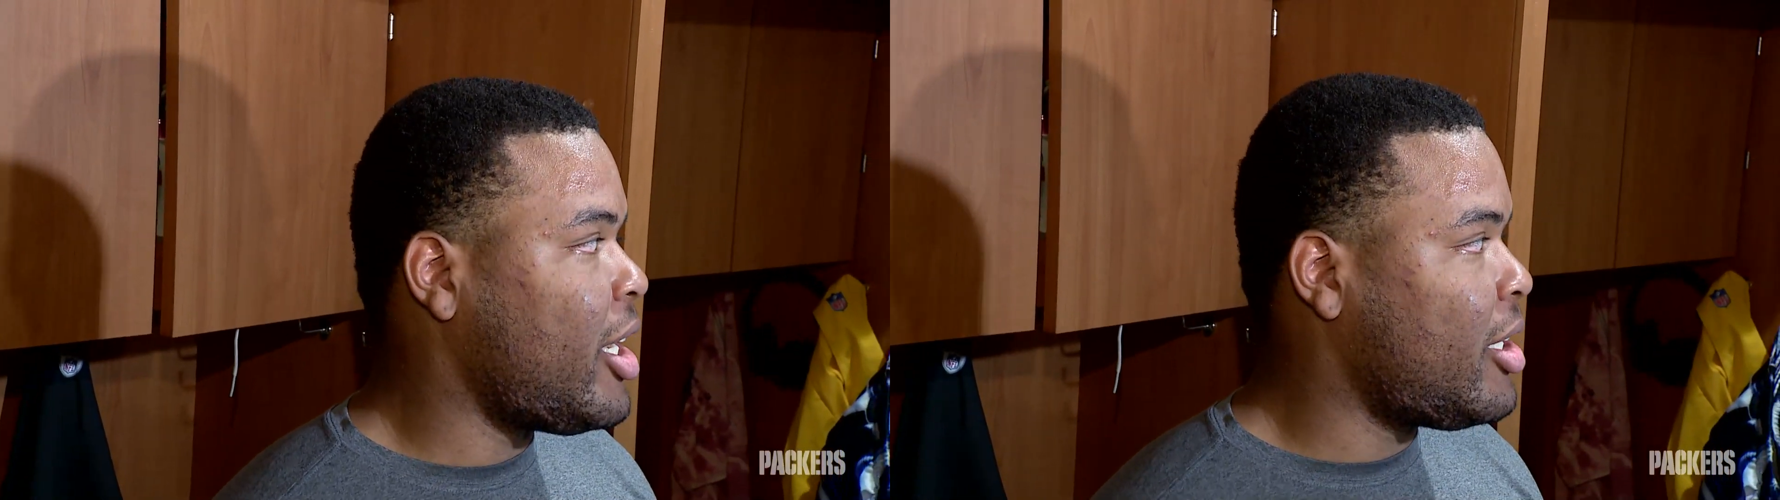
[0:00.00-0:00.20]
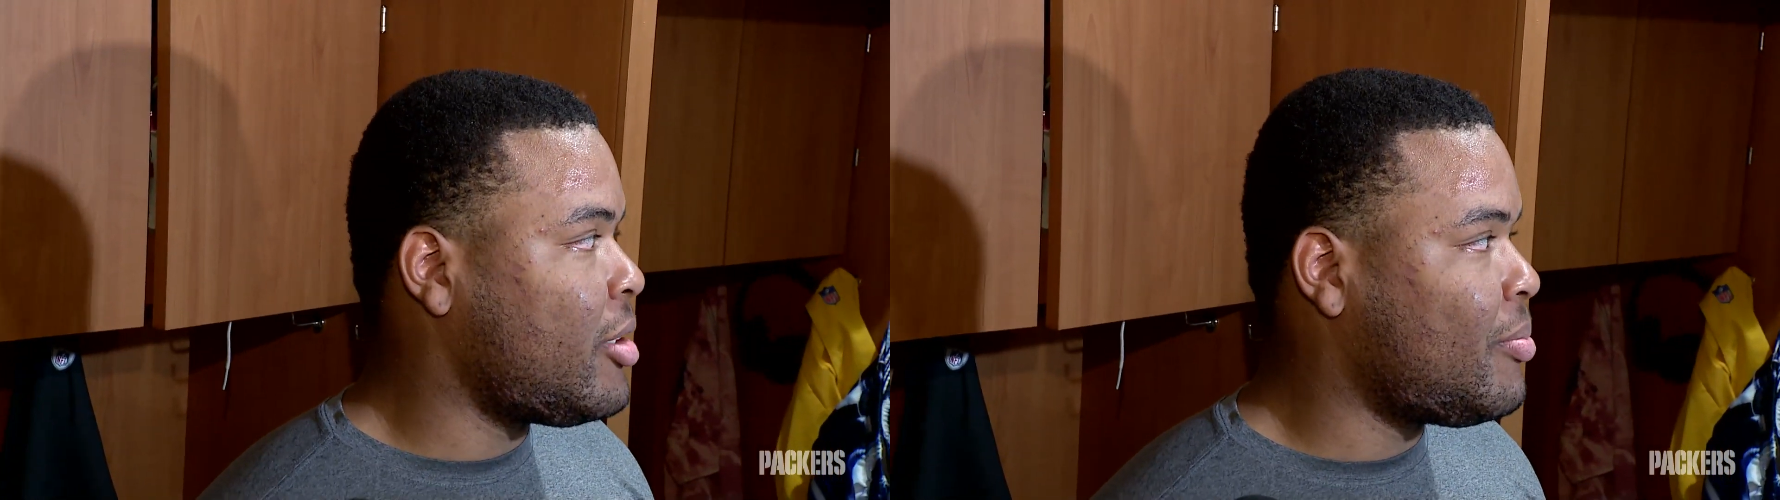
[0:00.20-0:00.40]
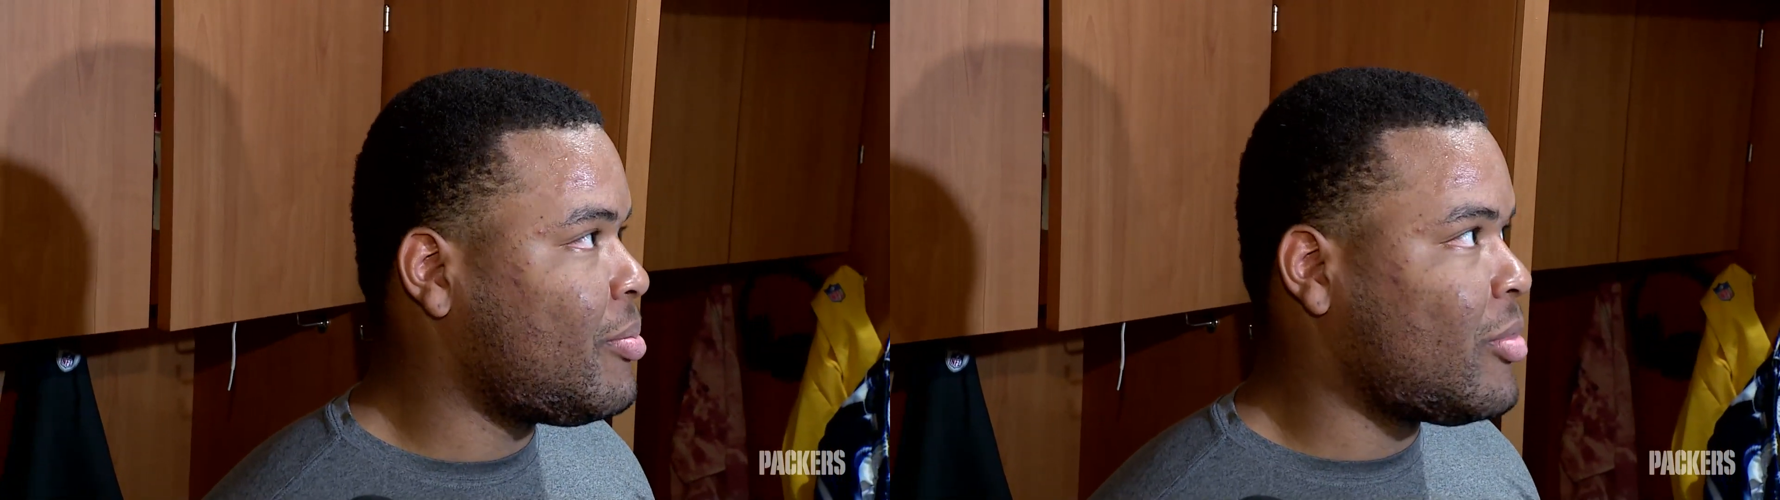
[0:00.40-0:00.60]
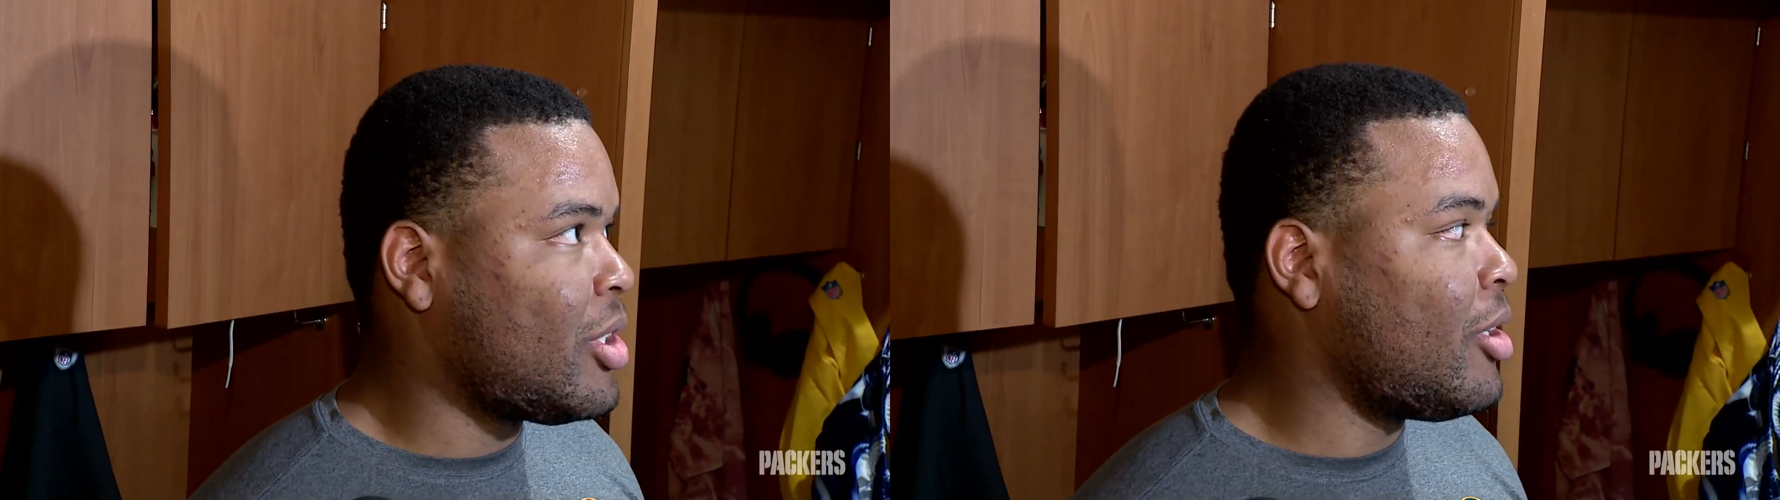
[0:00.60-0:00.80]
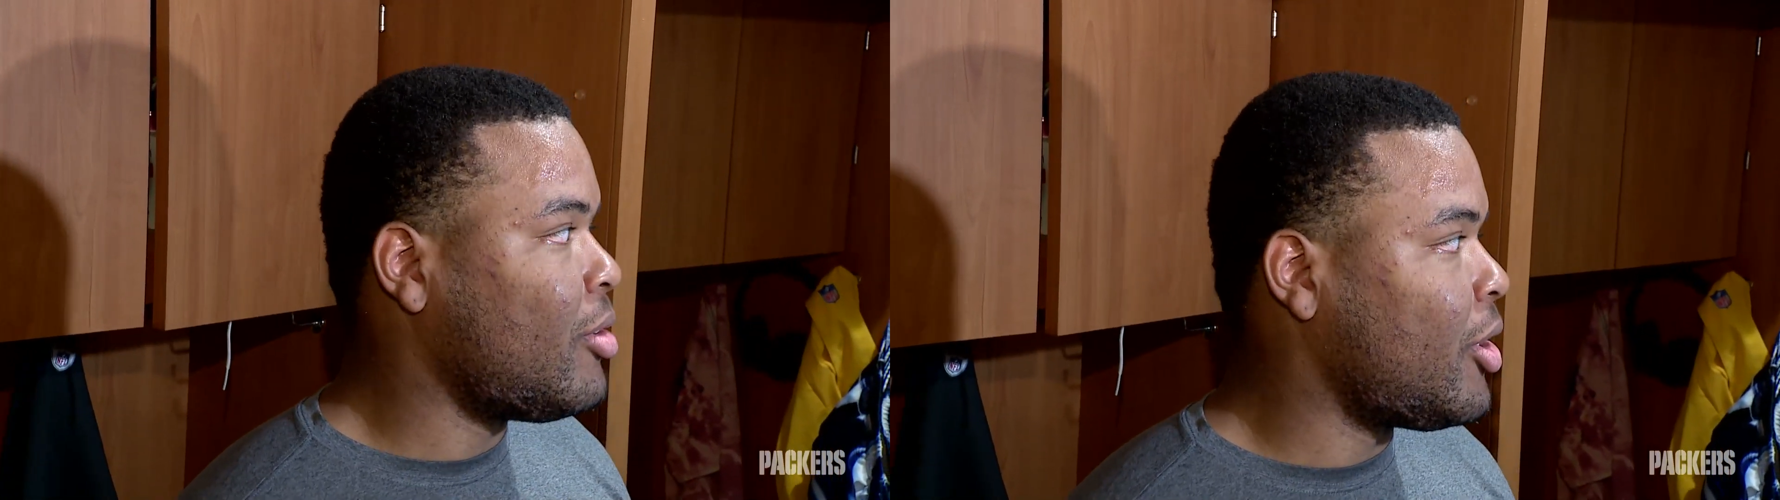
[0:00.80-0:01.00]
had,
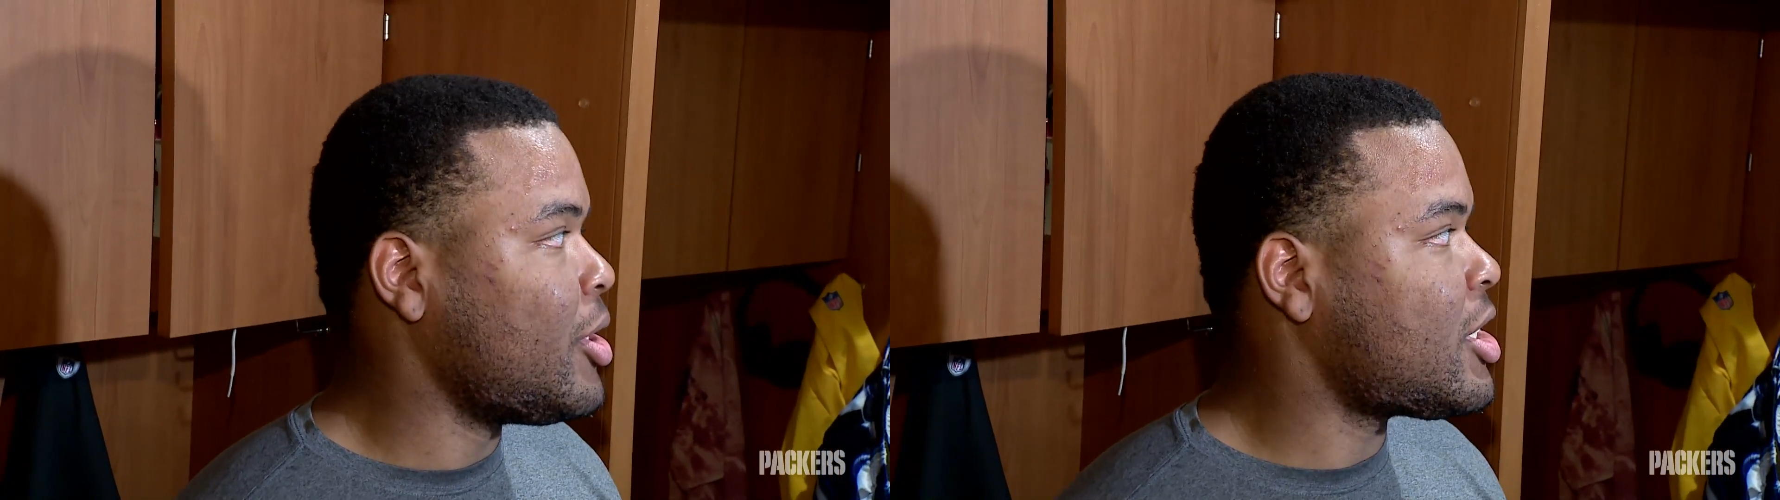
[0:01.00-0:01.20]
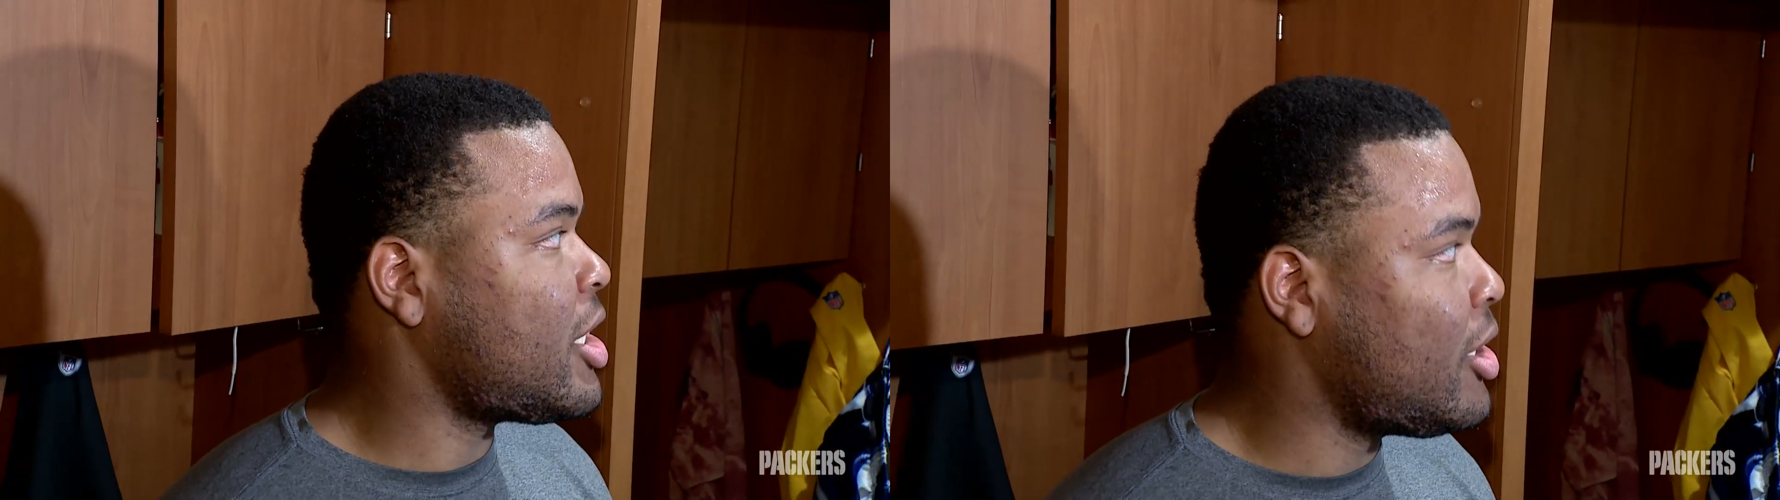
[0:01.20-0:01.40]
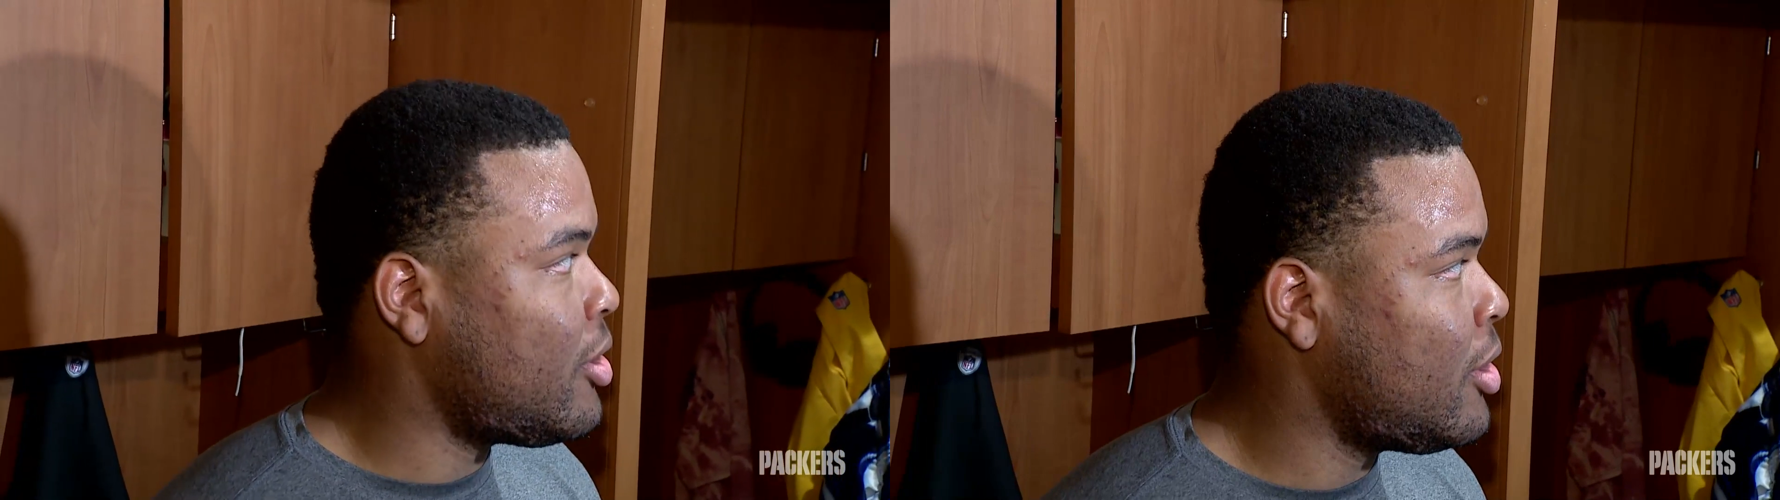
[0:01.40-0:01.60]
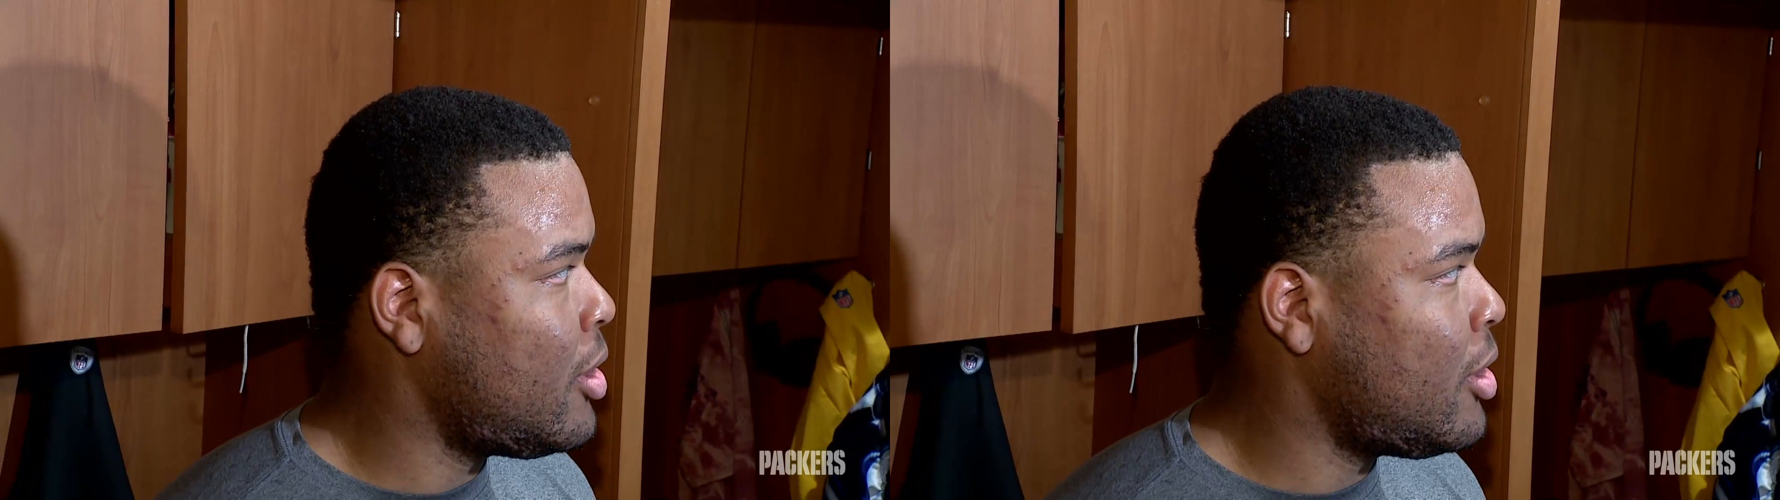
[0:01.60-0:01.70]
you know, learning center.